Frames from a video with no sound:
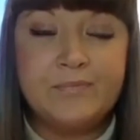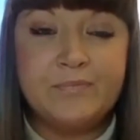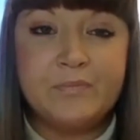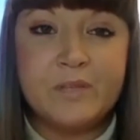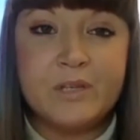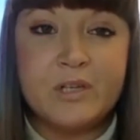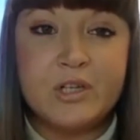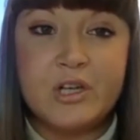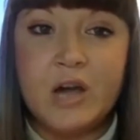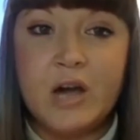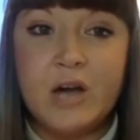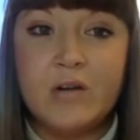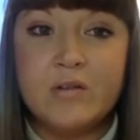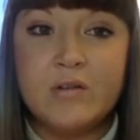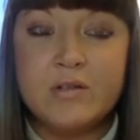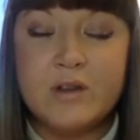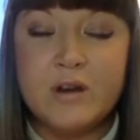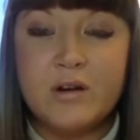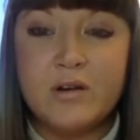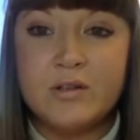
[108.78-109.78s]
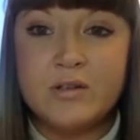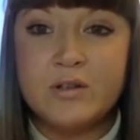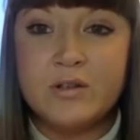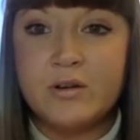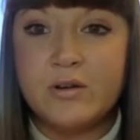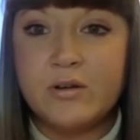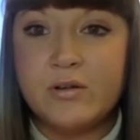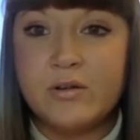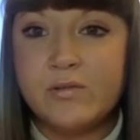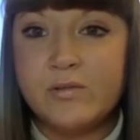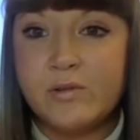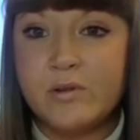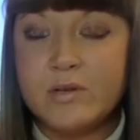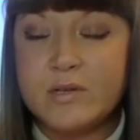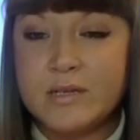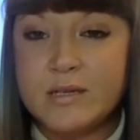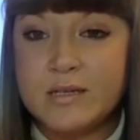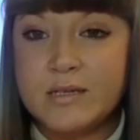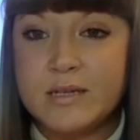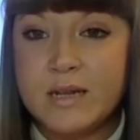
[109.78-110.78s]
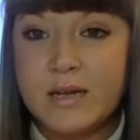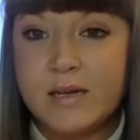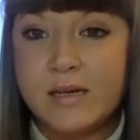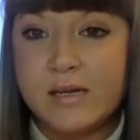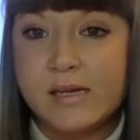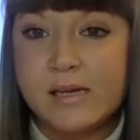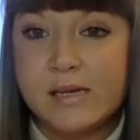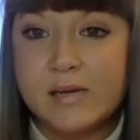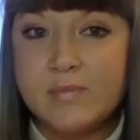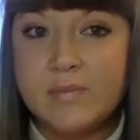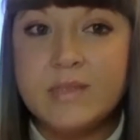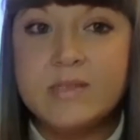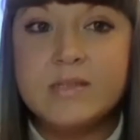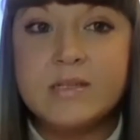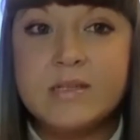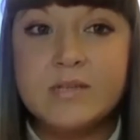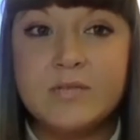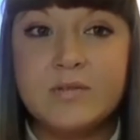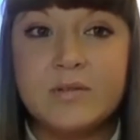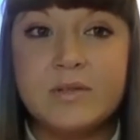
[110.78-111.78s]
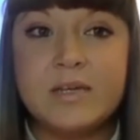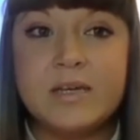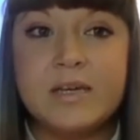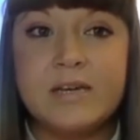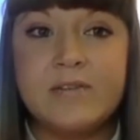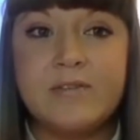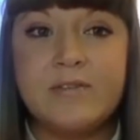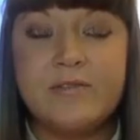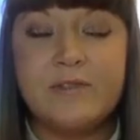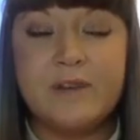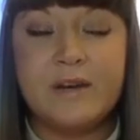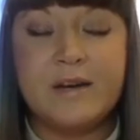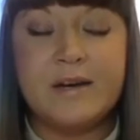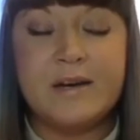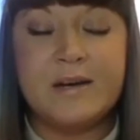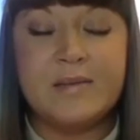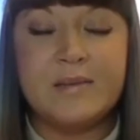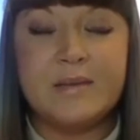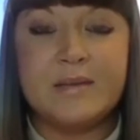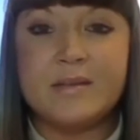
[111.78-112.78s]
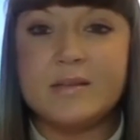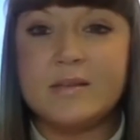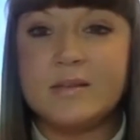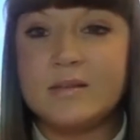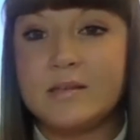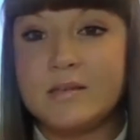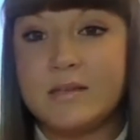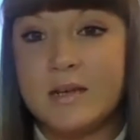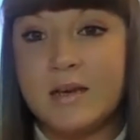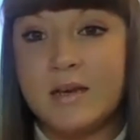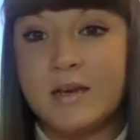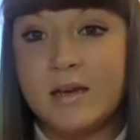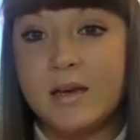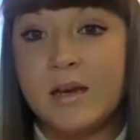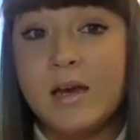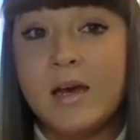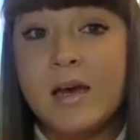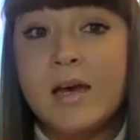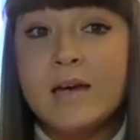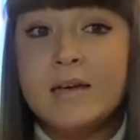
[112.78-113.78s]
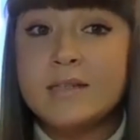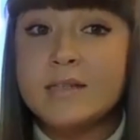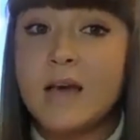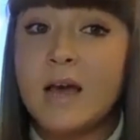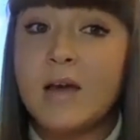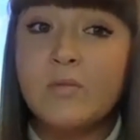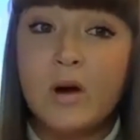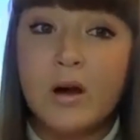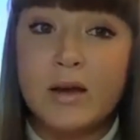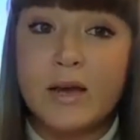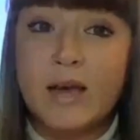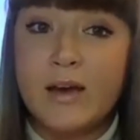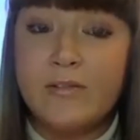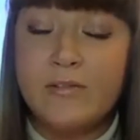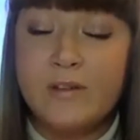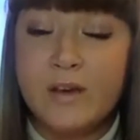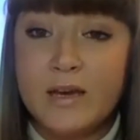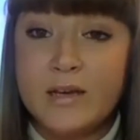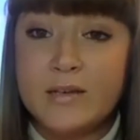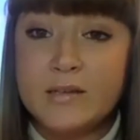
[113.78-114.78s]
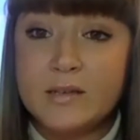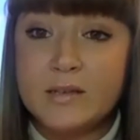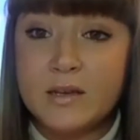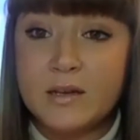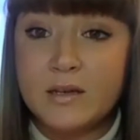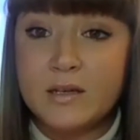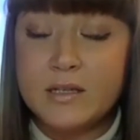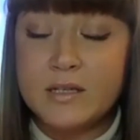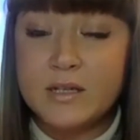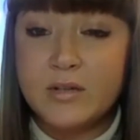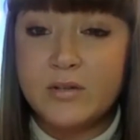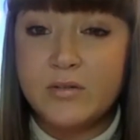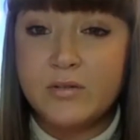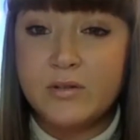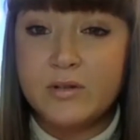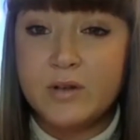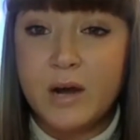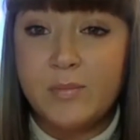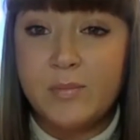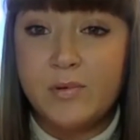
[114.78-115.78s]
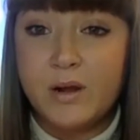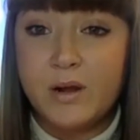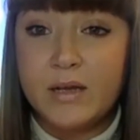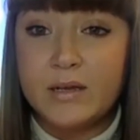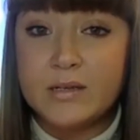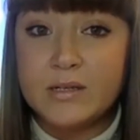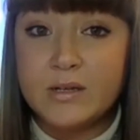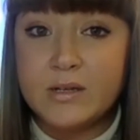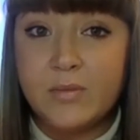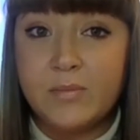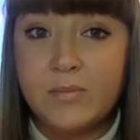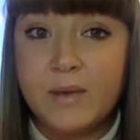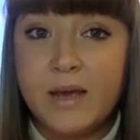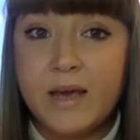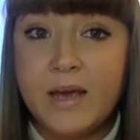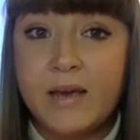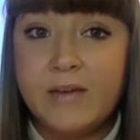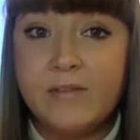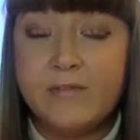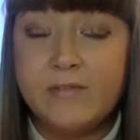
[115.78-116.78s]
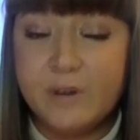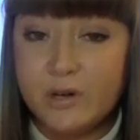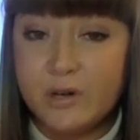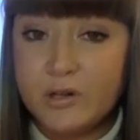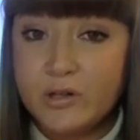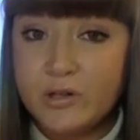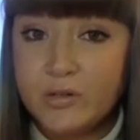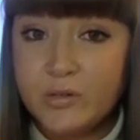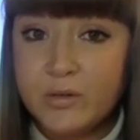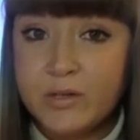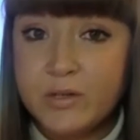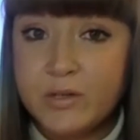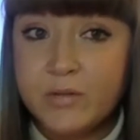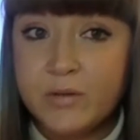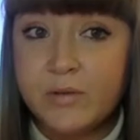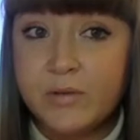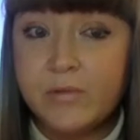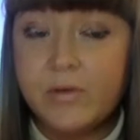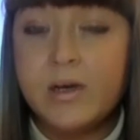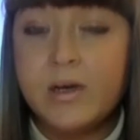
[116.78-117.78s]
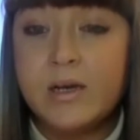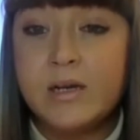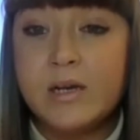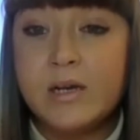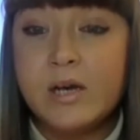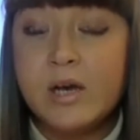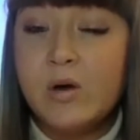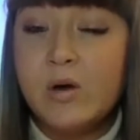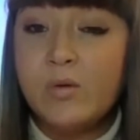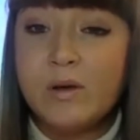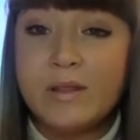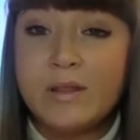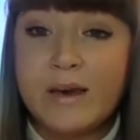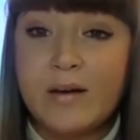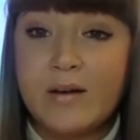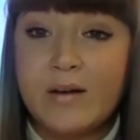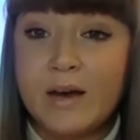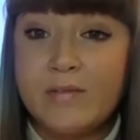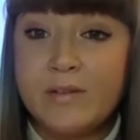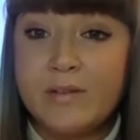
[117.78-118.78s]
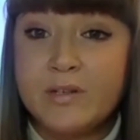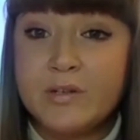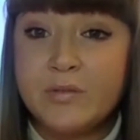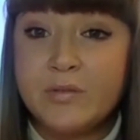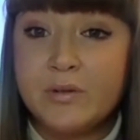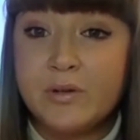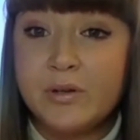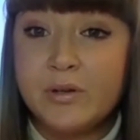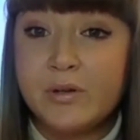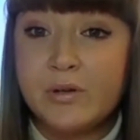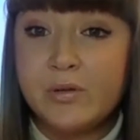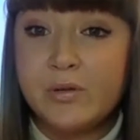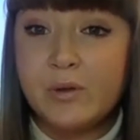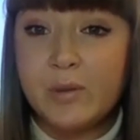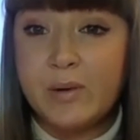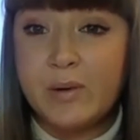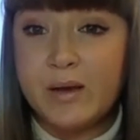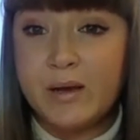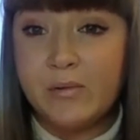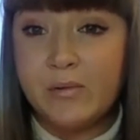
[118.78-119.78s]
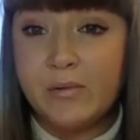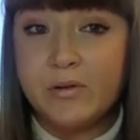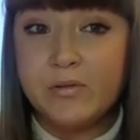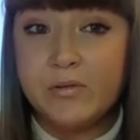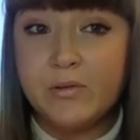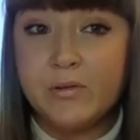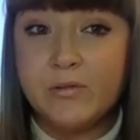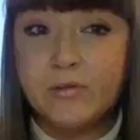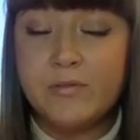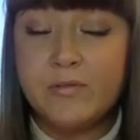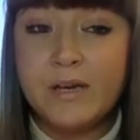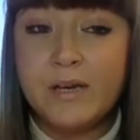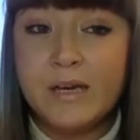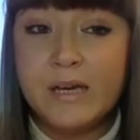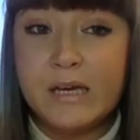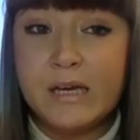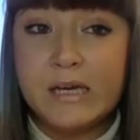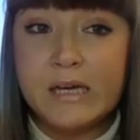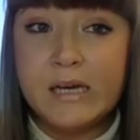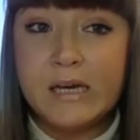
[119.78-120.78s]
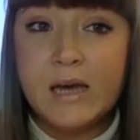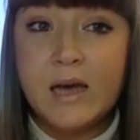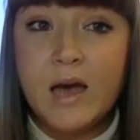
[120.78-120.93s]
Chicago is also, of course, extending business relief. Existing sidewalk cafes can continue to operate until May 1st, 2021 without having to renew or pay a renewal fee.